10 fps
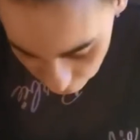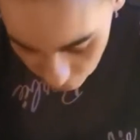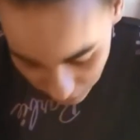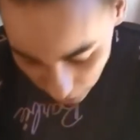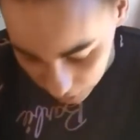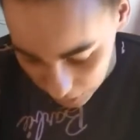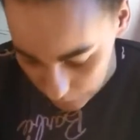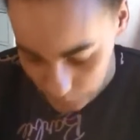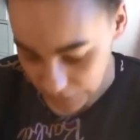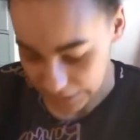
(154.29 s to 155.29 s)
I'll try it on
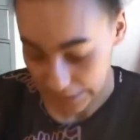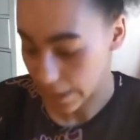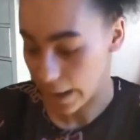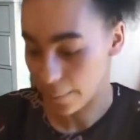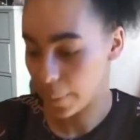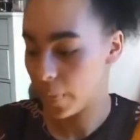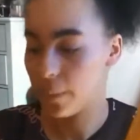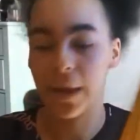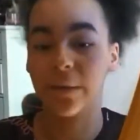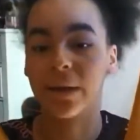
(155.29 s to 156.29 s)
and we'll see. But
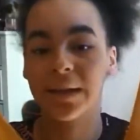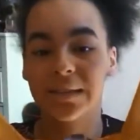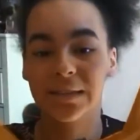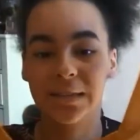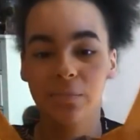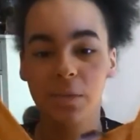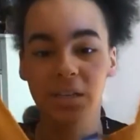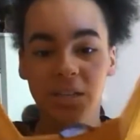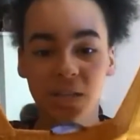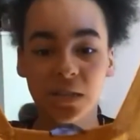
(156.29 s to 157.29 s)
anyway, it's this
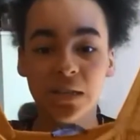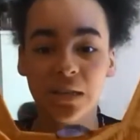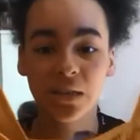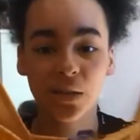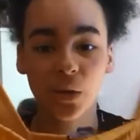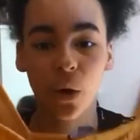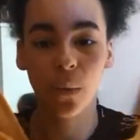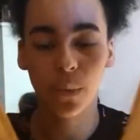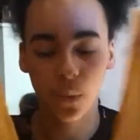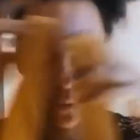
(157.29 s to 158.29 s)
mustard top